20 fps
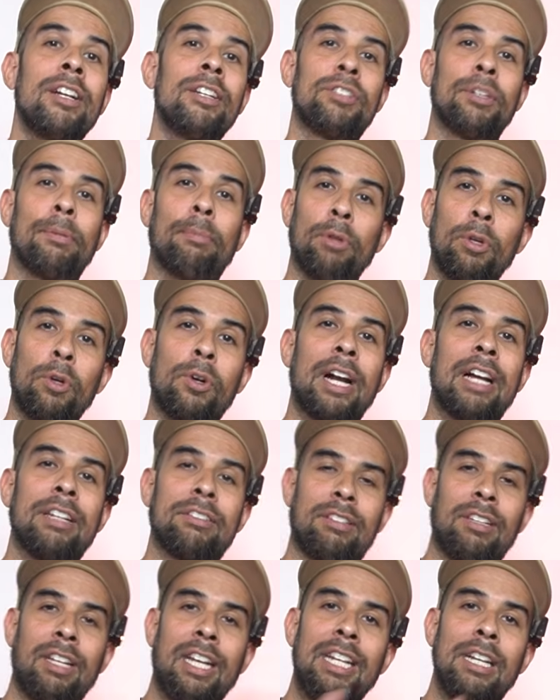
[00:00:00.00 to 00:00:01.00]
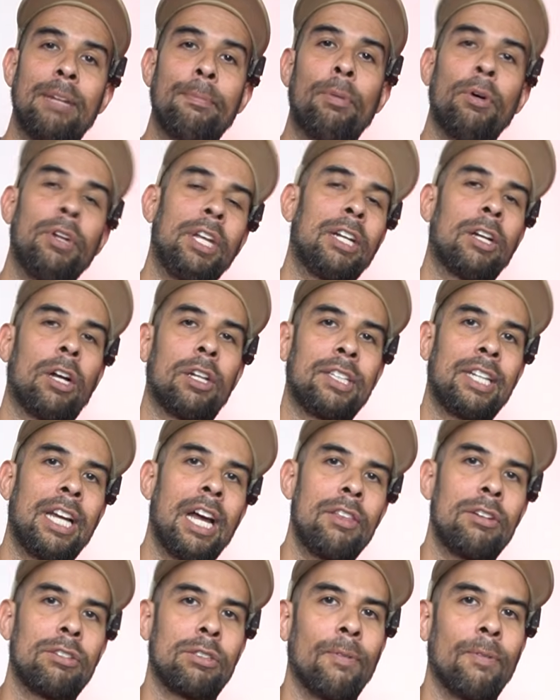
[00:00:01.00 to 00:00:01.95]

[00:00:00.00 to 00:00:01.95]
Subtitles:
some bluegrass lead and putting it all together.